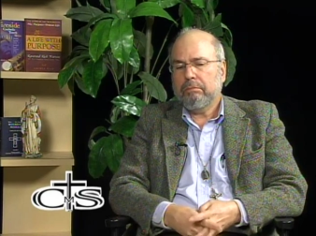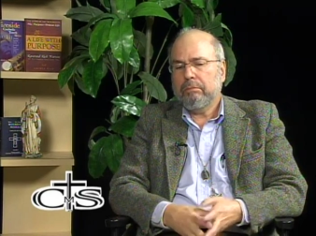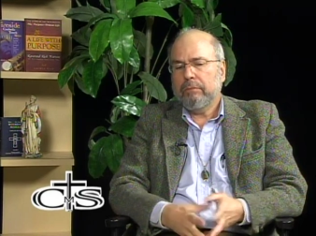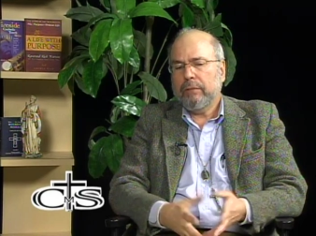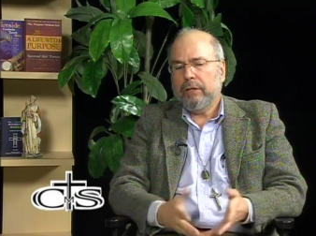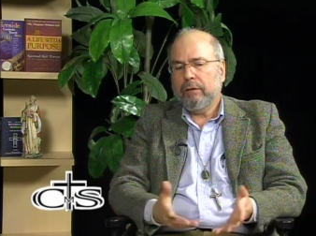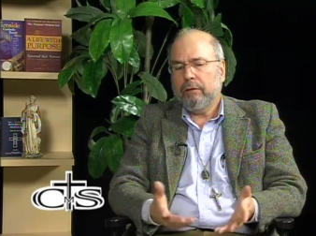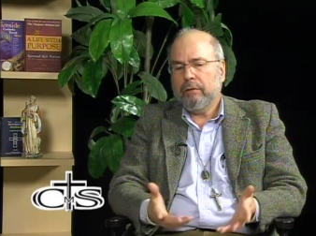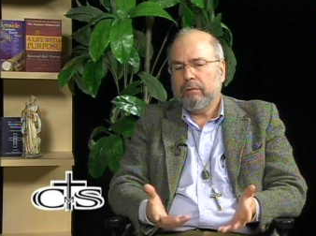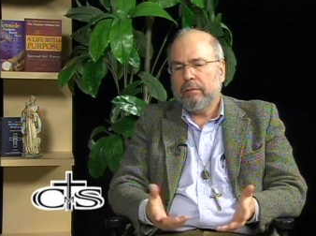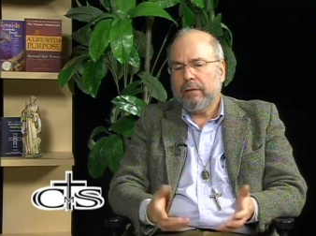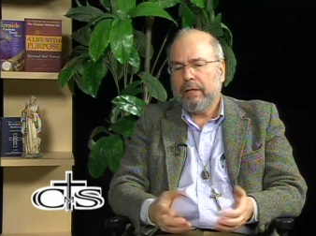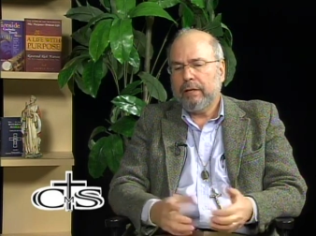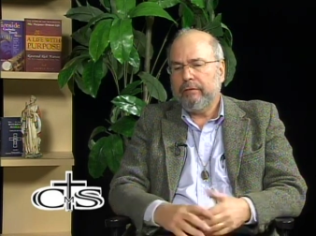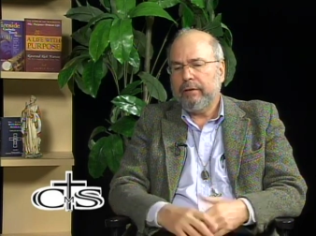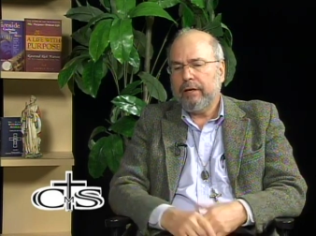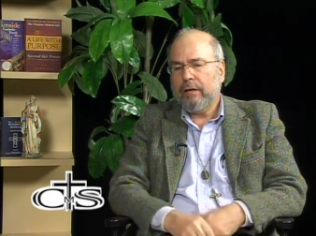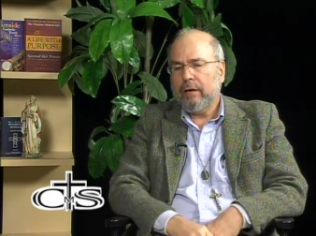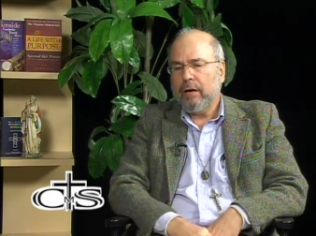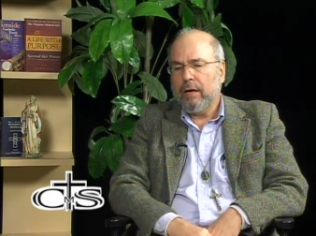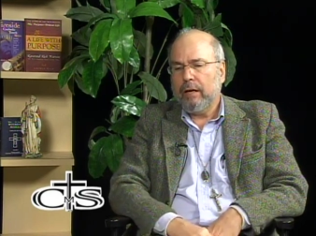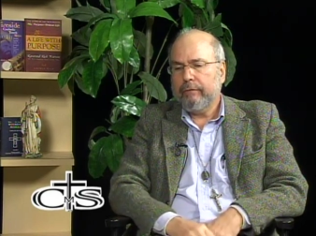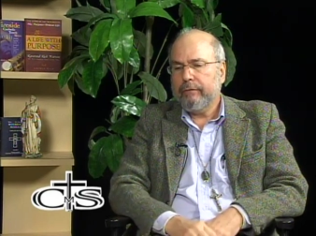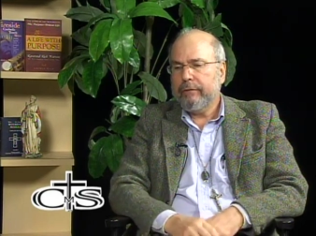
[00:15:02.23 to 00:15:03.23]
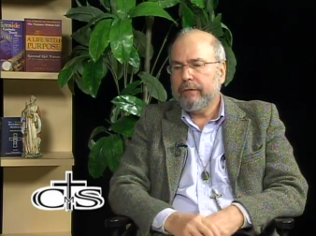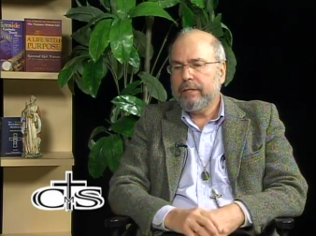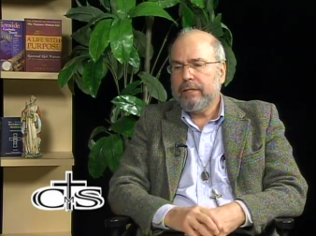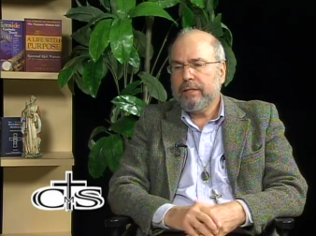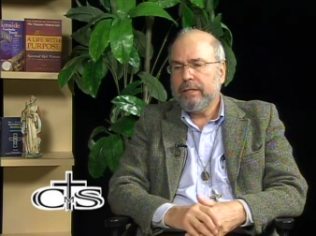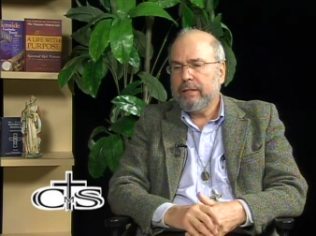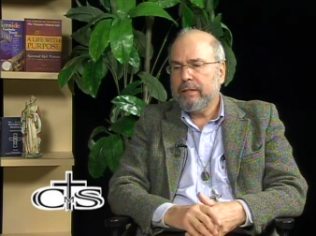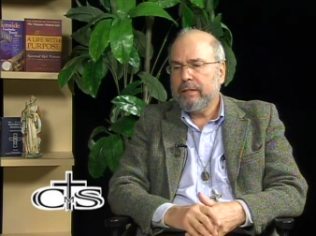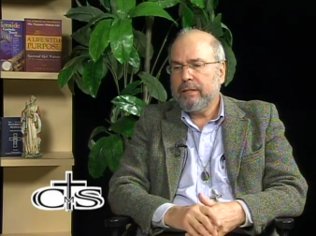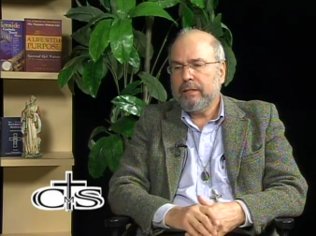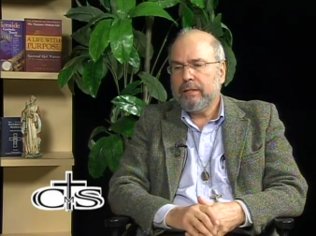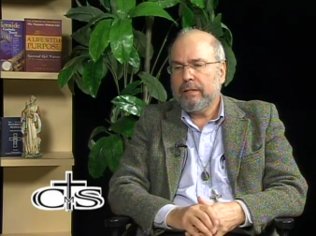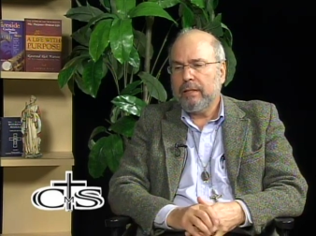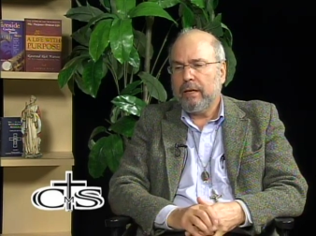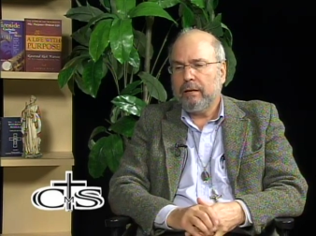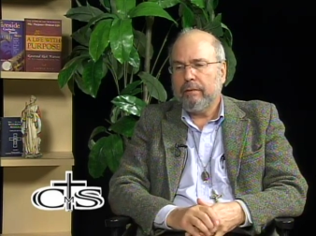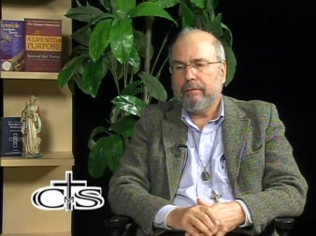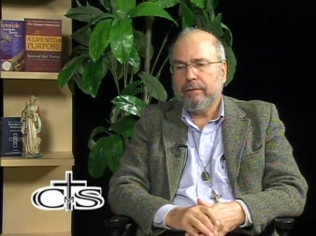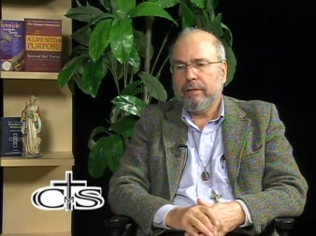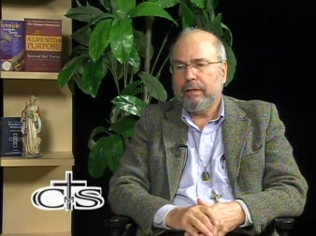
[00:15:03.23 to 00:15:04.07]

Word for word: you know, giving conferences and stuff.